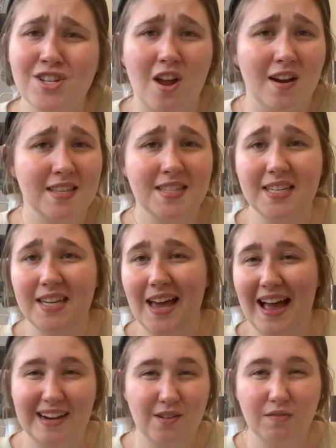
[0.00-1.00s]
Honestly,
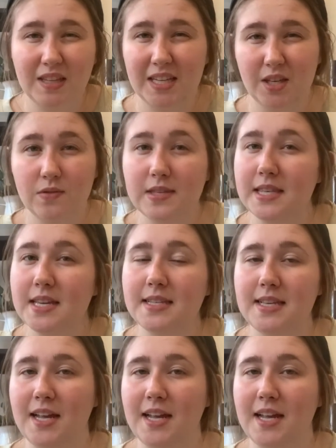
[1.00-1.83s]
I don't really use this.